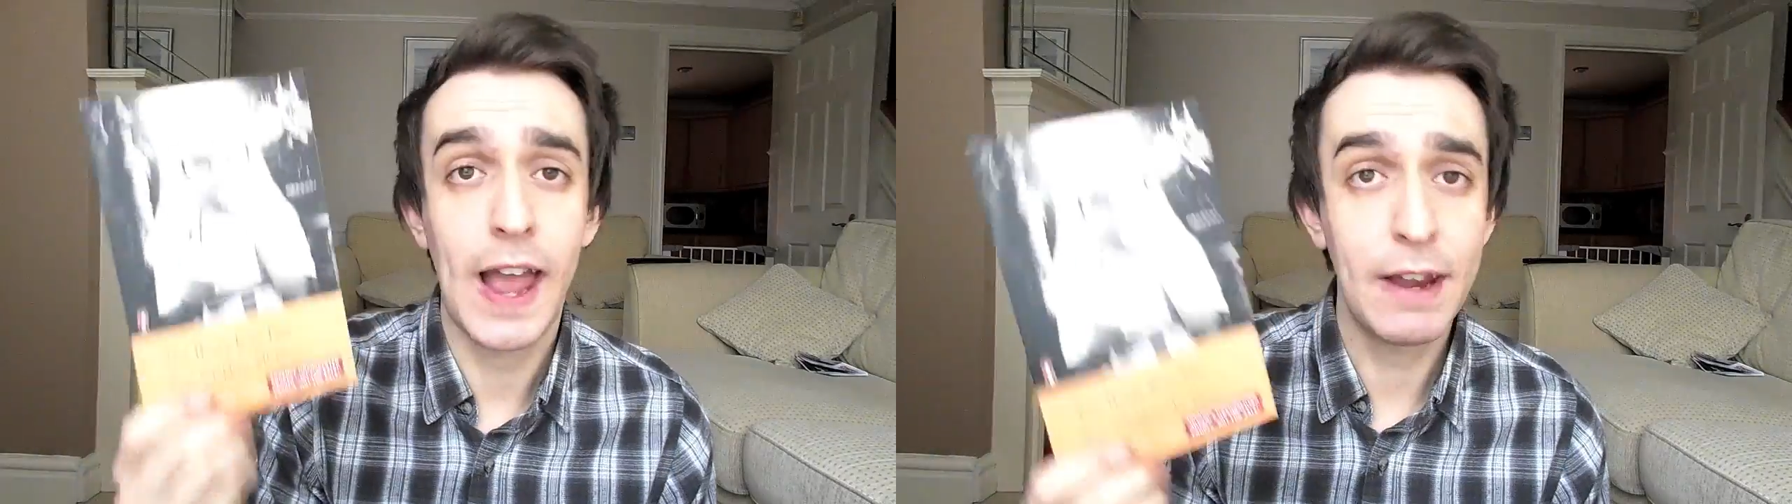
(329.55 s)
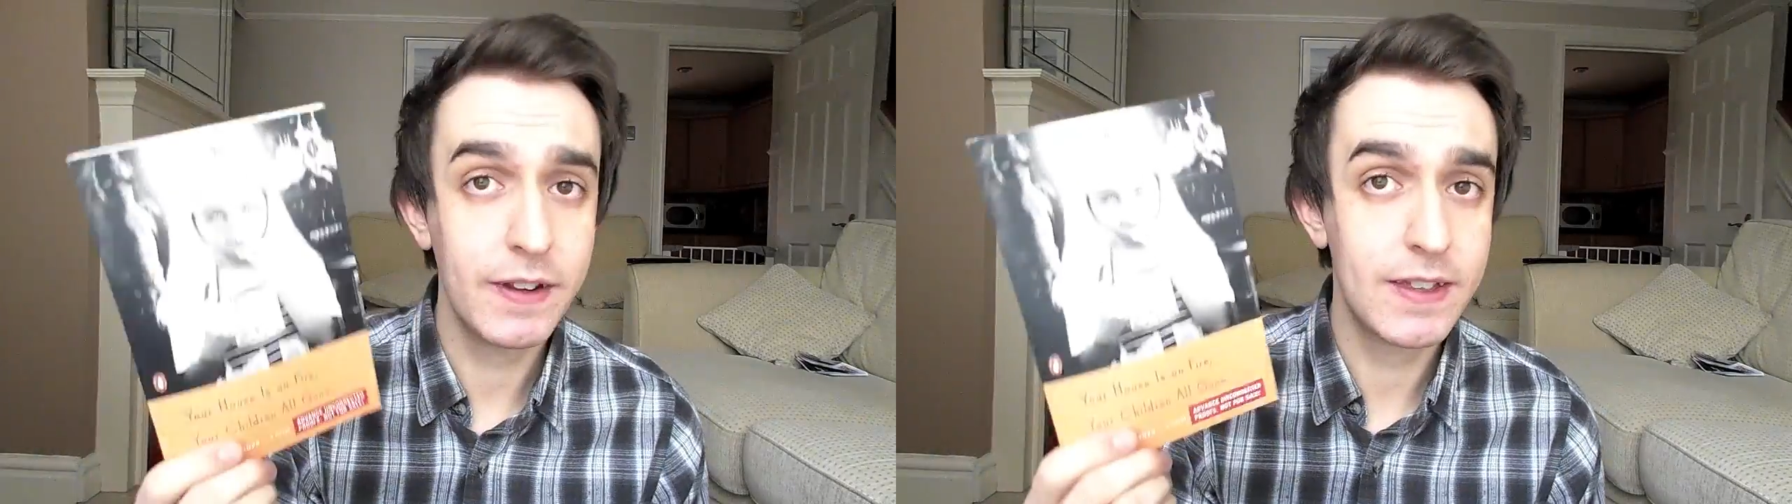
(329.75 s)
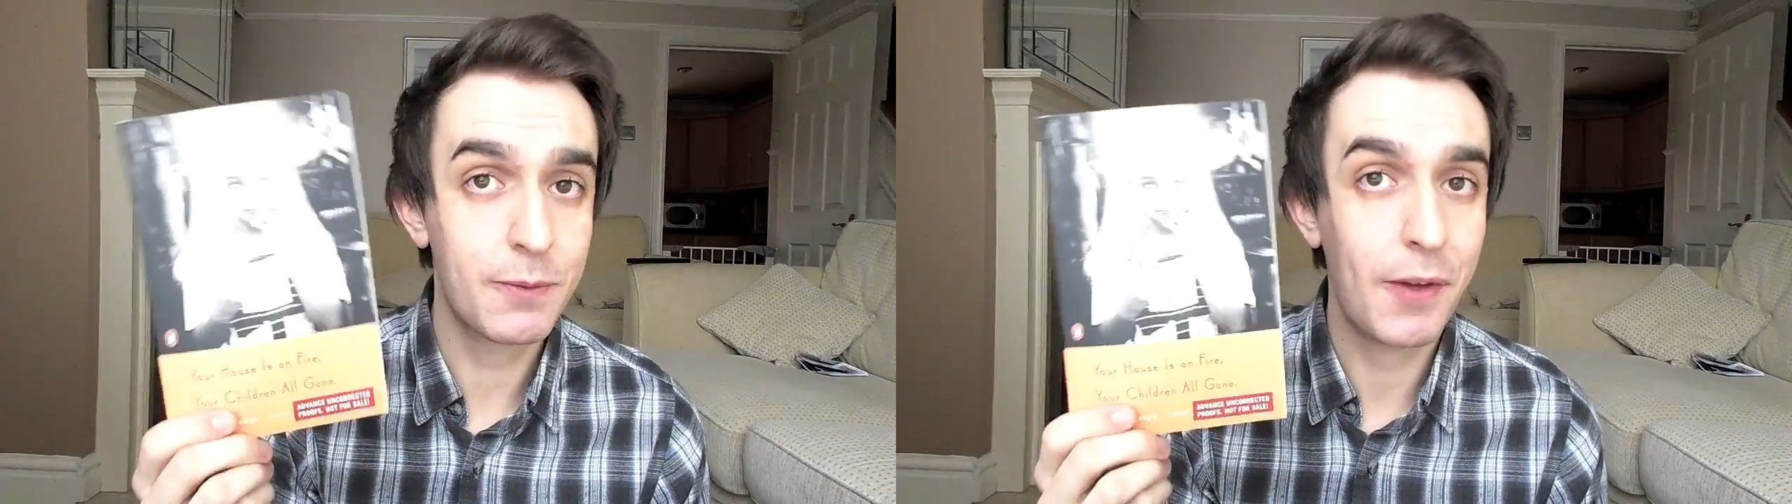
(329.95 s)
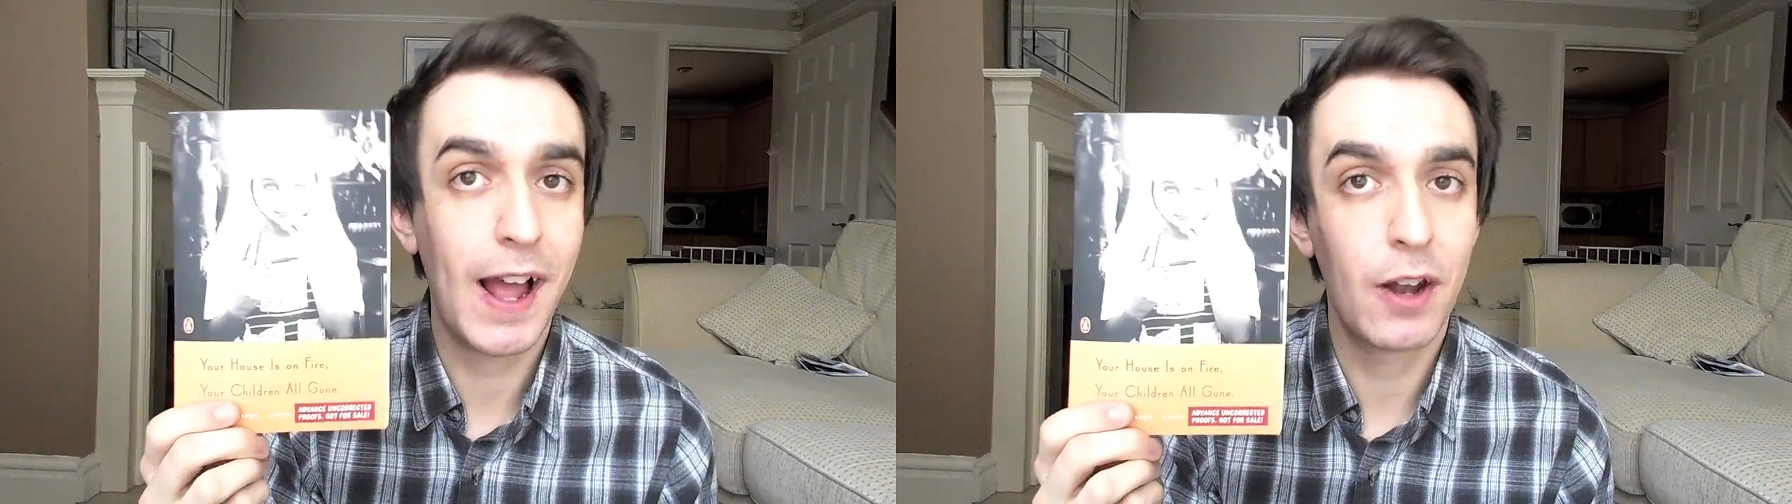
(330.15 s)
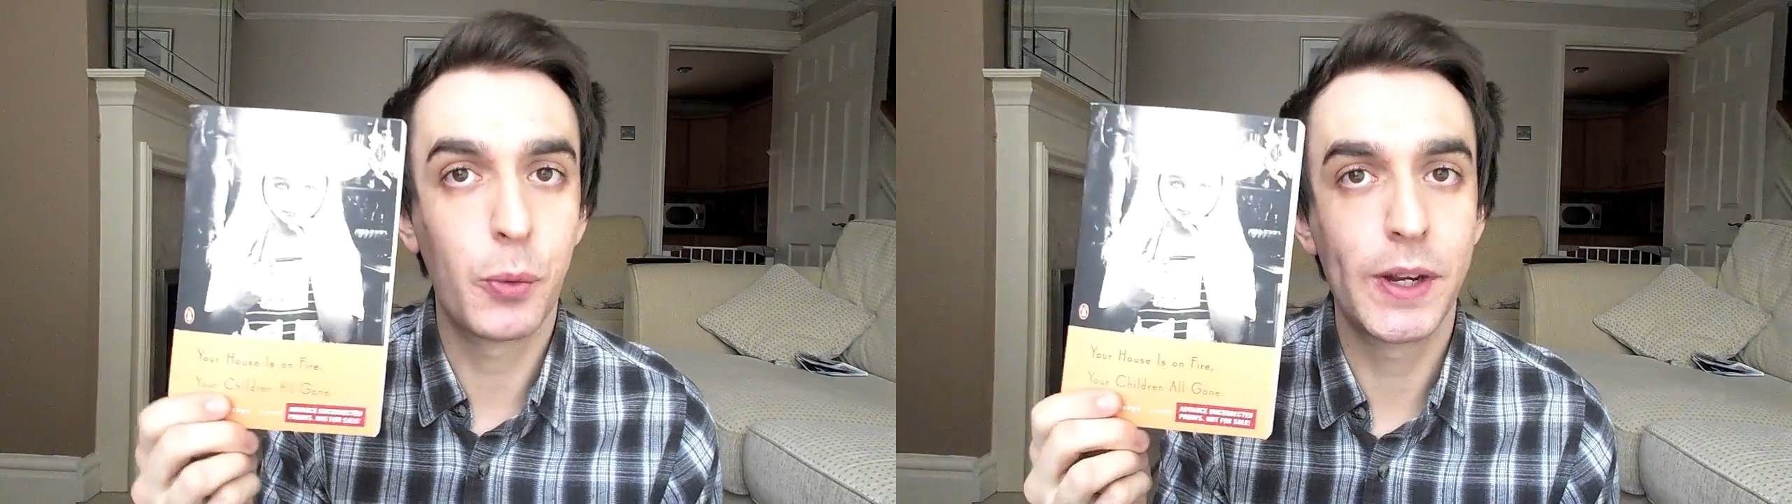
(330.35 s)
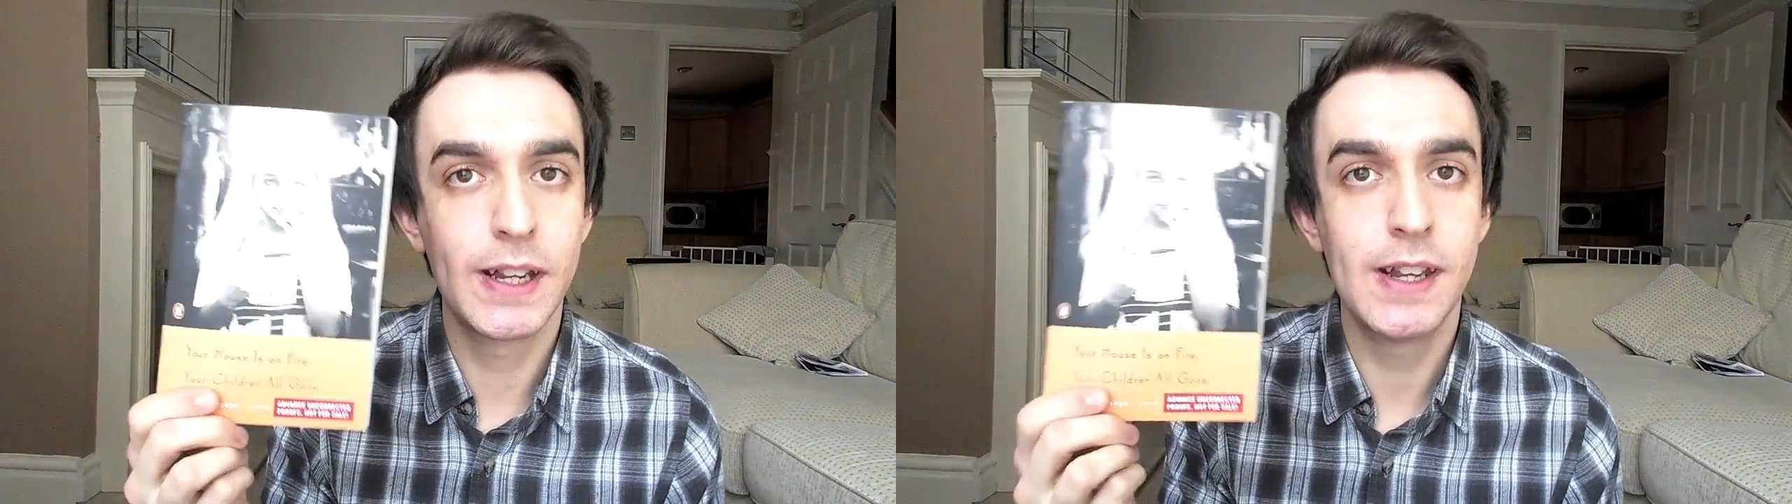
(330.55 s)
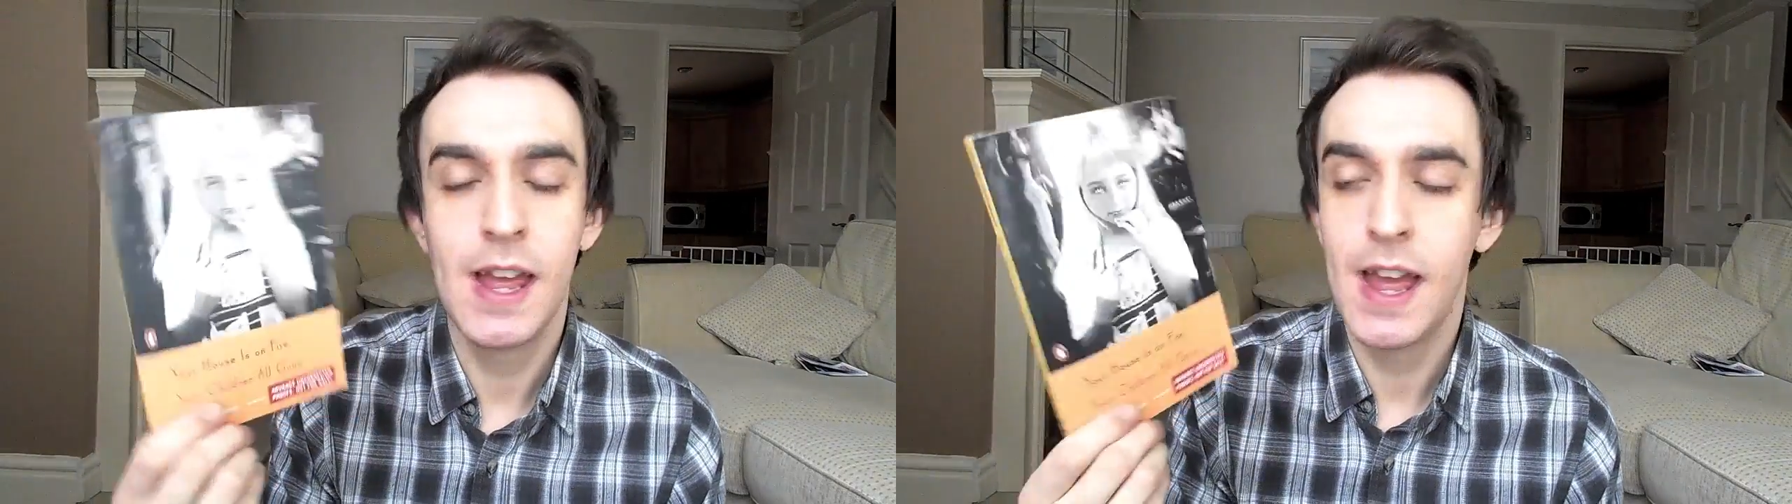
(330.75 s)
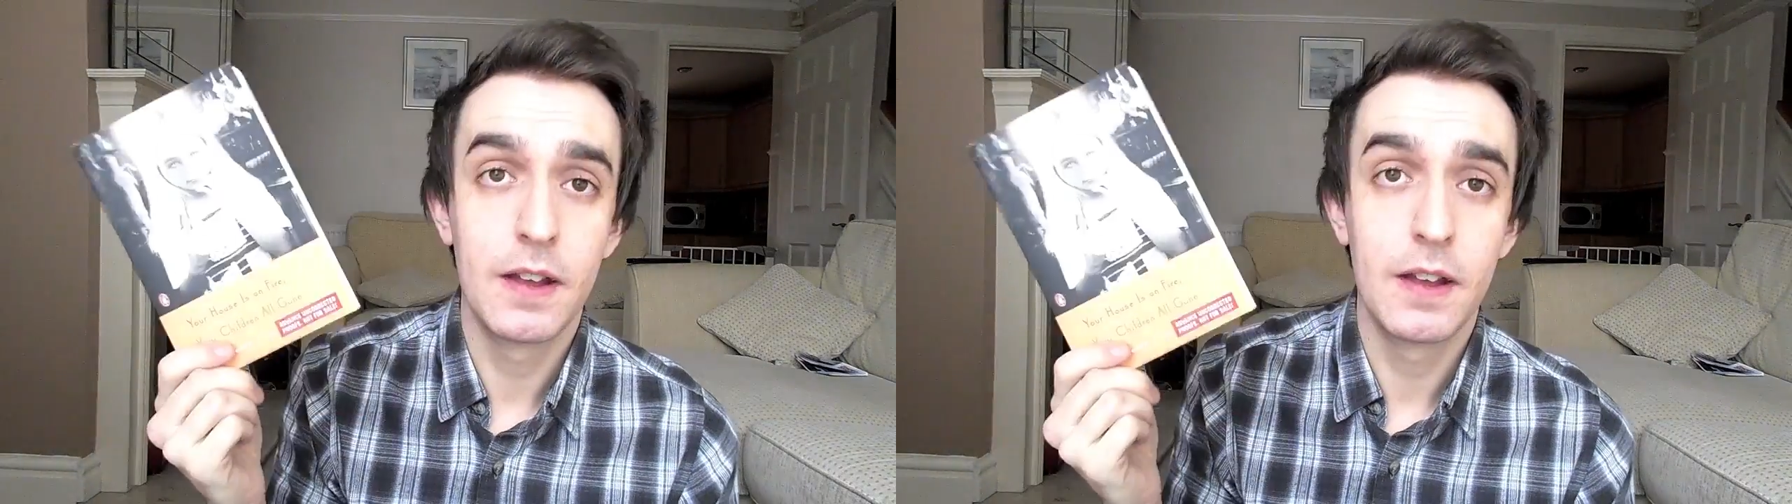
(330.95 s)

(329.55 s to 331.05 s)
I read this for Halloween.